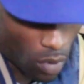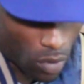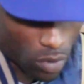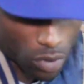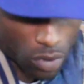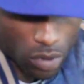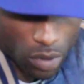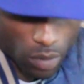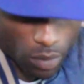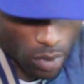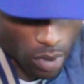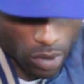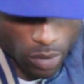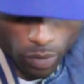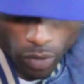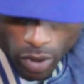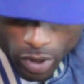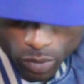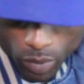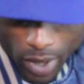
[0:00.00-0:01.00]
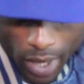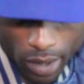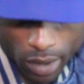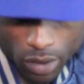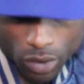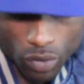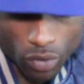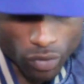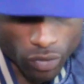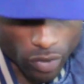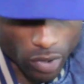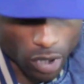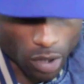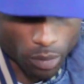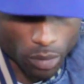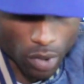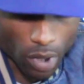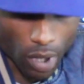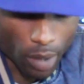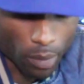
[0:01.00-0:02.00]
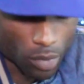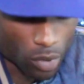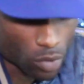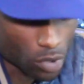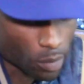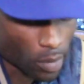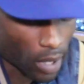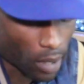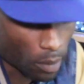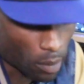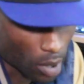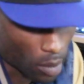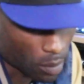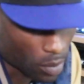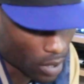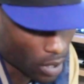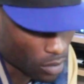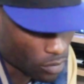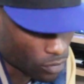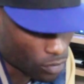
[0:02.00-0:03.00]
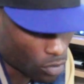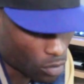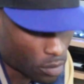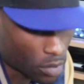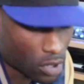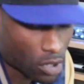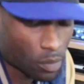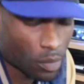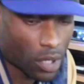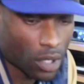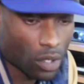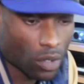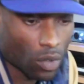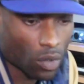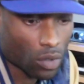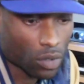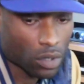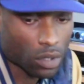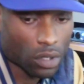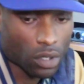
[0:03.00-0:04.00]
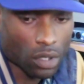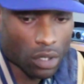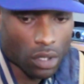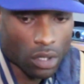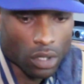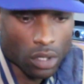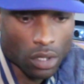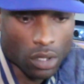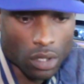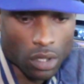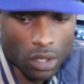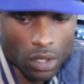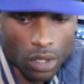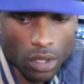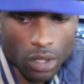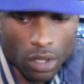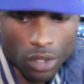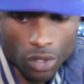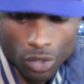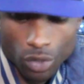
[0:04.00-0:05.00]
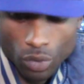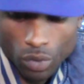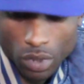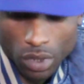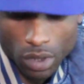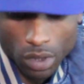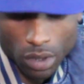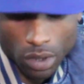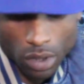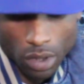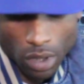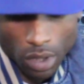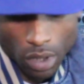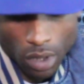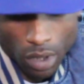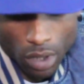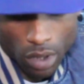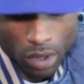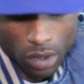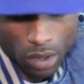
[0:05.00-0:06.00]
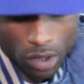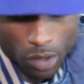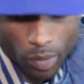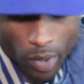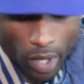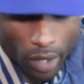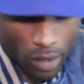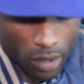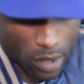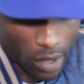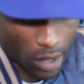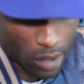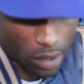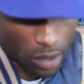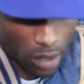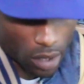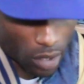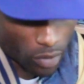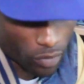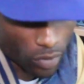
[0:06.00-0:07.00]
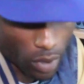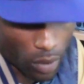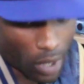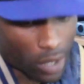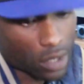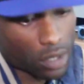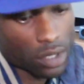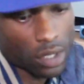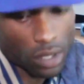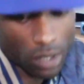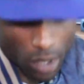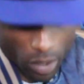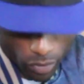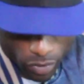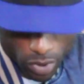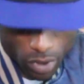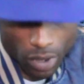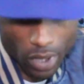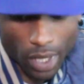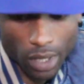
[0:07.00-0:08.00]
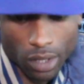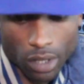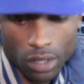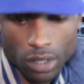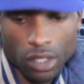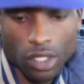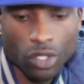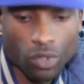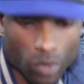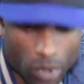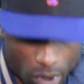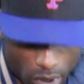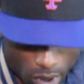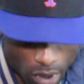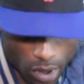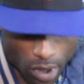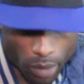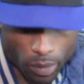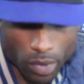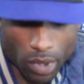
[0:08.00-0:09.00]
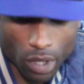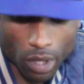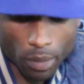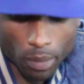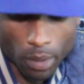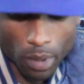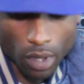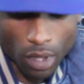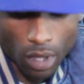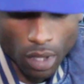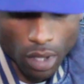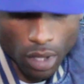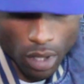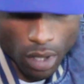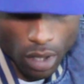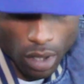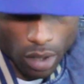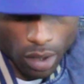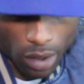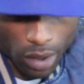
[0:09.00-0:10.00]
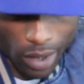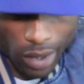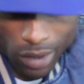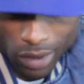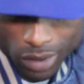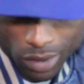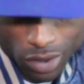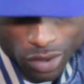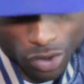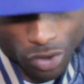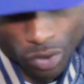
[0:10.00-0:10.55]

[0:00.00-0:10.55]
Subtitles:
also, as far as what I could do for them, I'm using my platform to speak on issues and disparities I see every day and I continue to see coming up. Like the